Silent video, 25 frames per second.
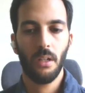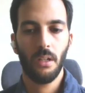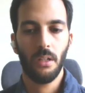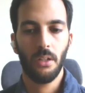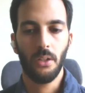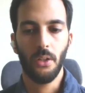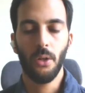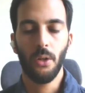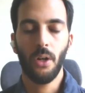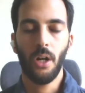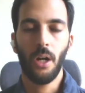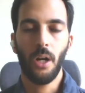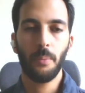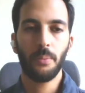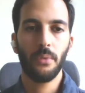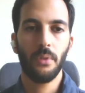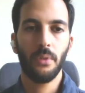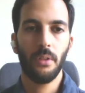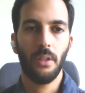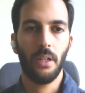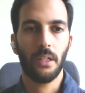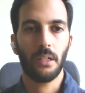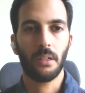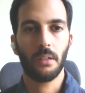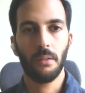
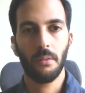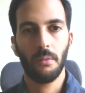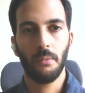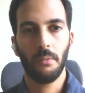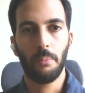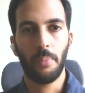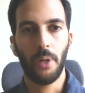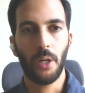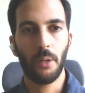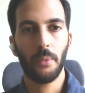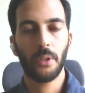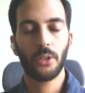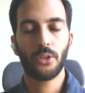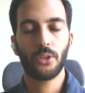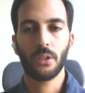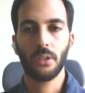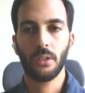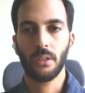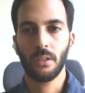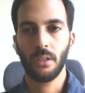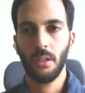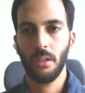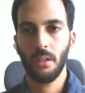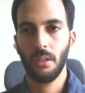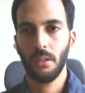like parametric
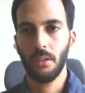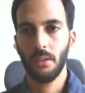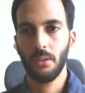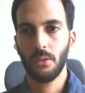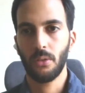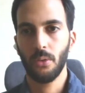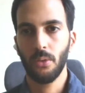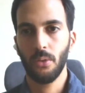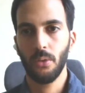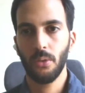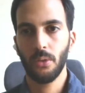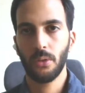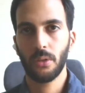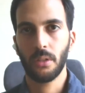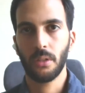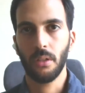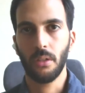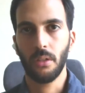design tools,